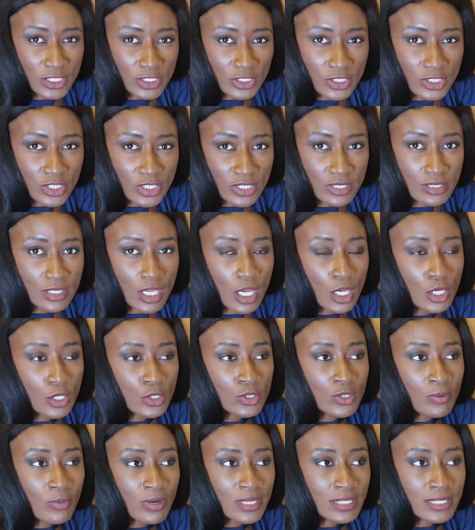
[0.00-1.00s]
inches
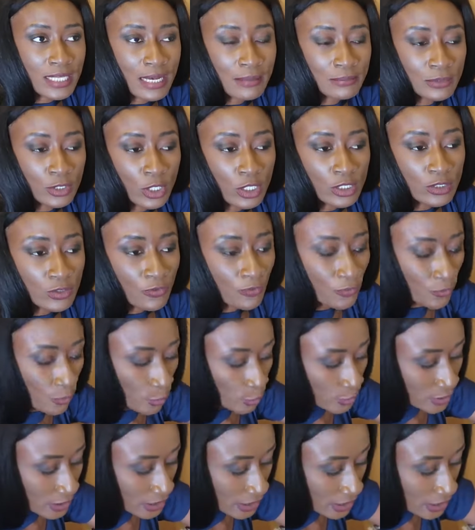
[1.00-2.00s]
so once i'm done
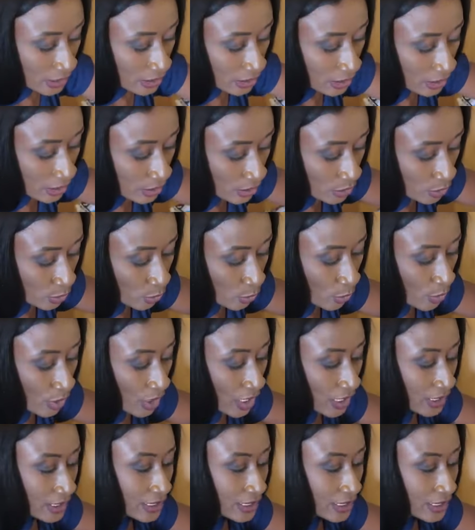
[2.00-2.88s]
folding you know